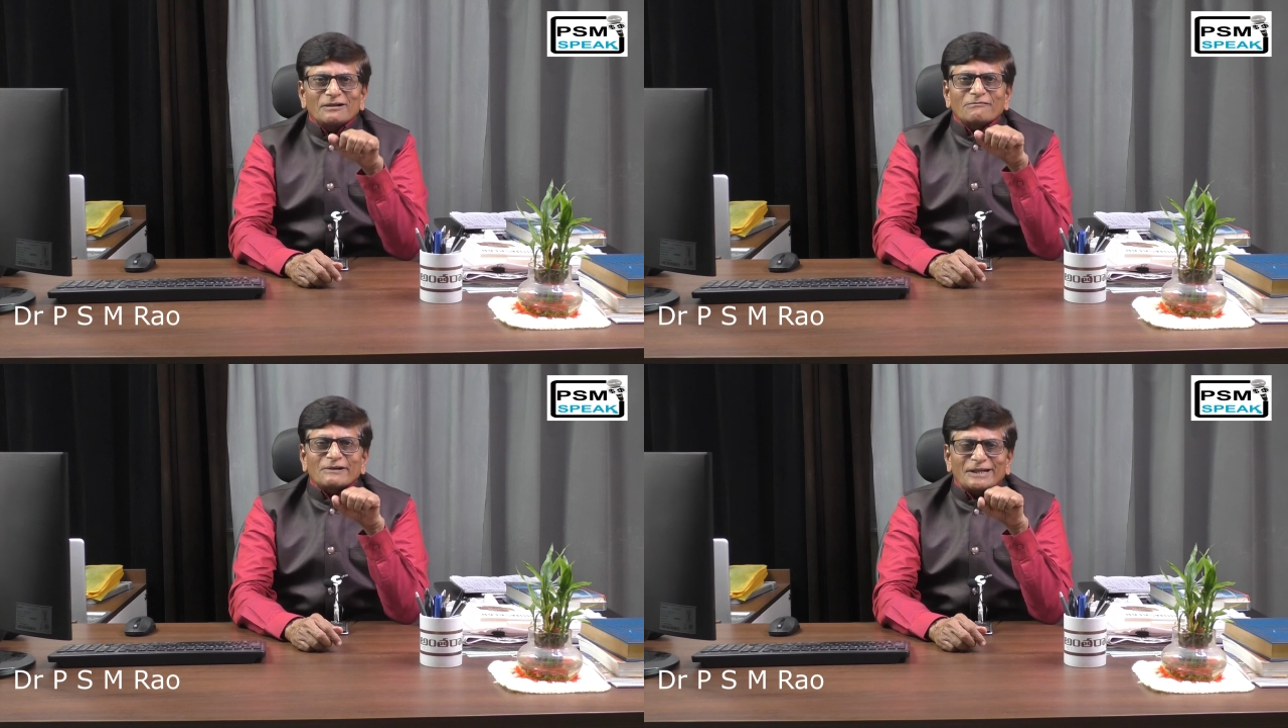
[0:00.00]
they
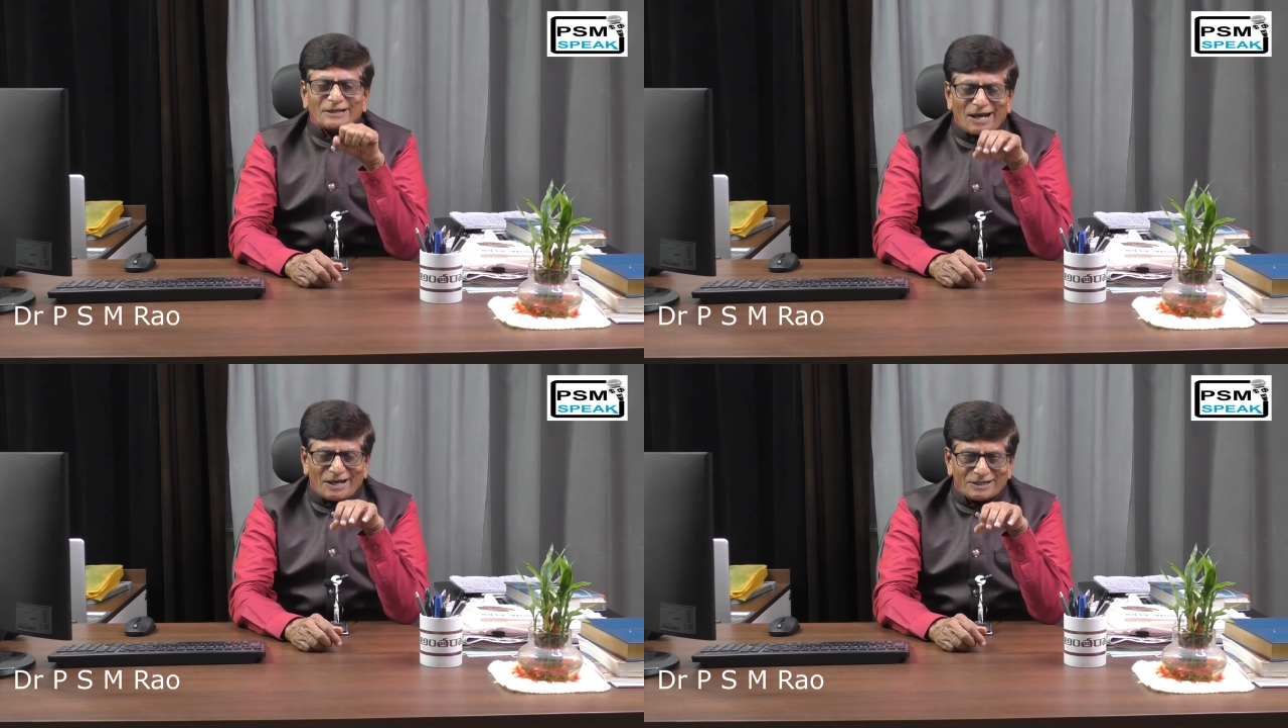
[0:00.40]
are
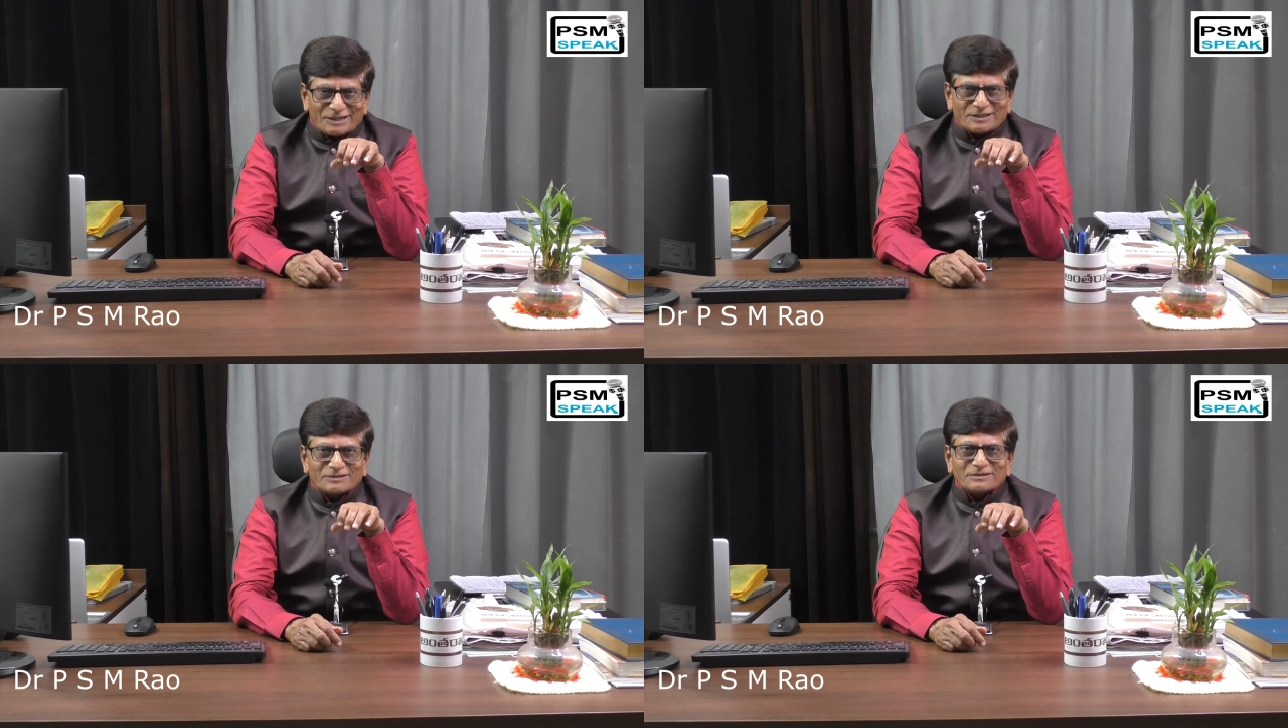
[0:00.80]

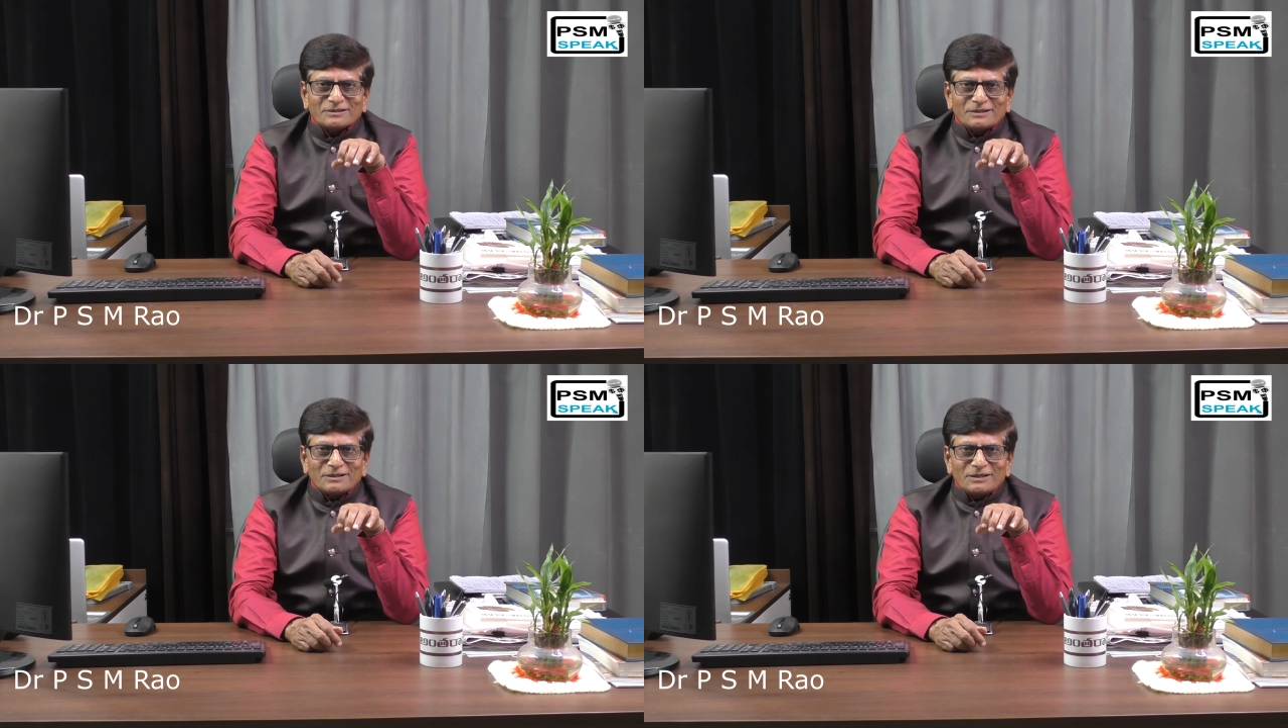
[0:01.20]
retiring,
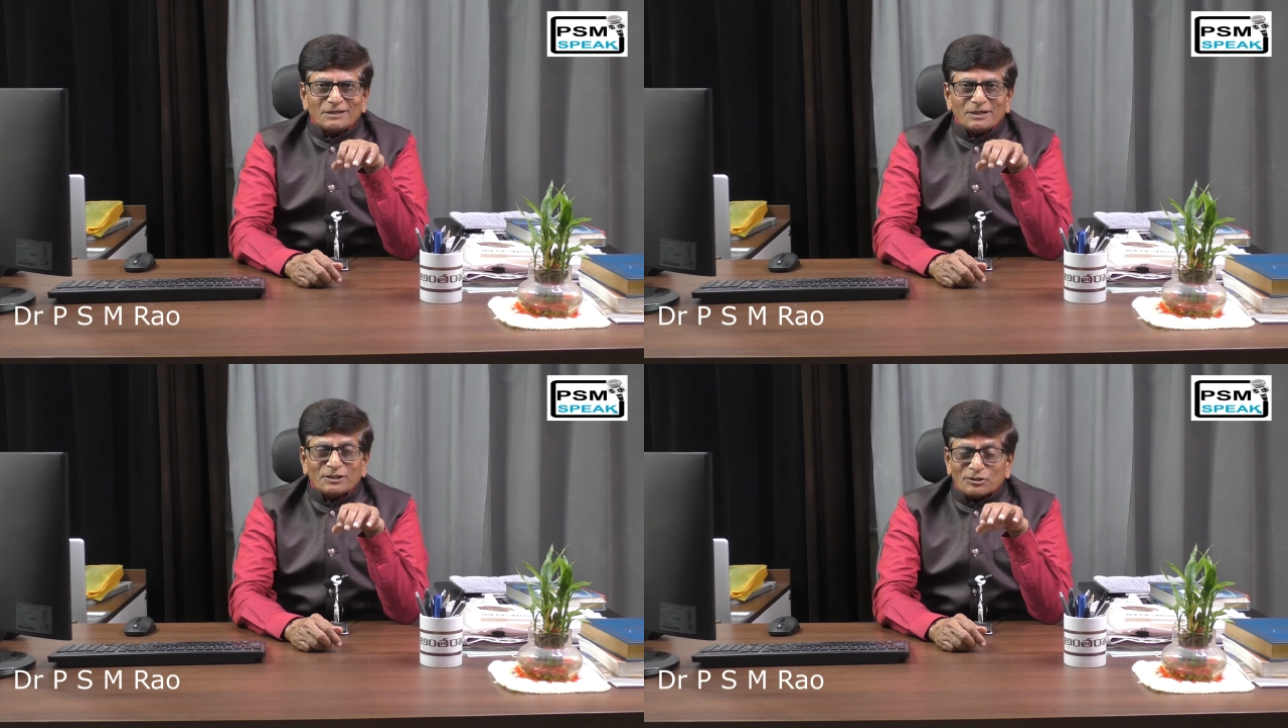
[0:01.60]

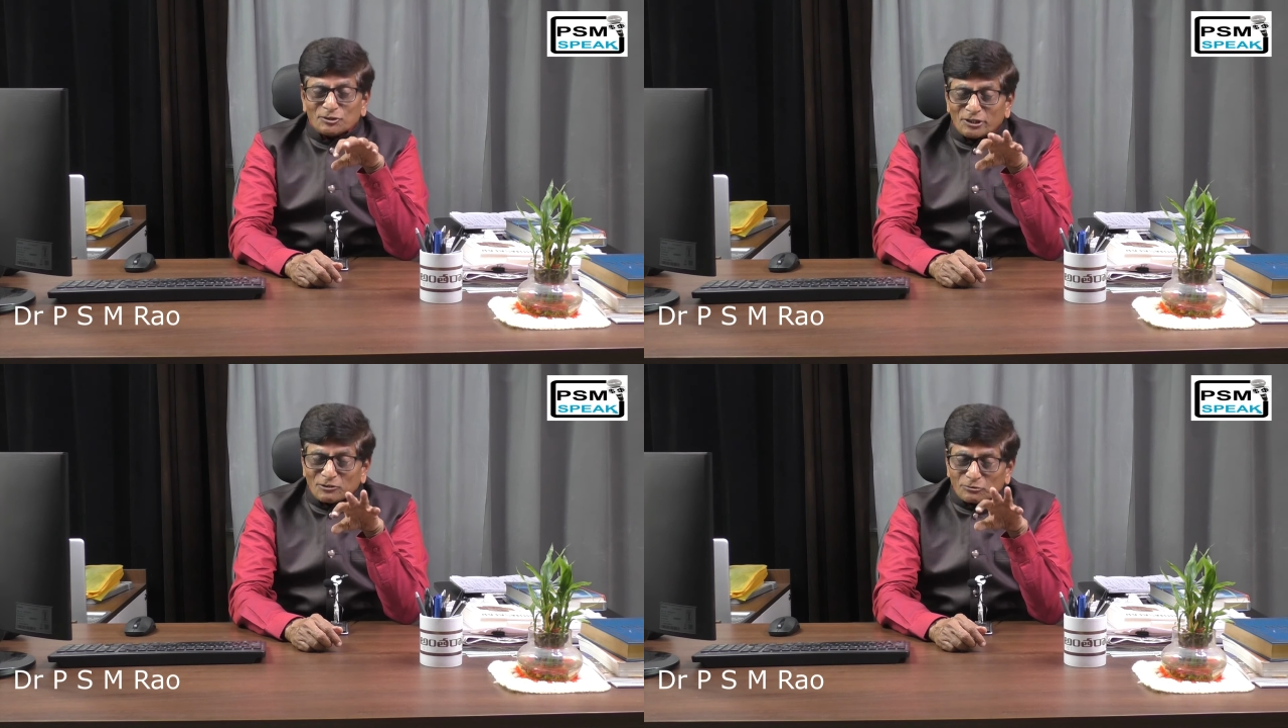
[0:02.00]
they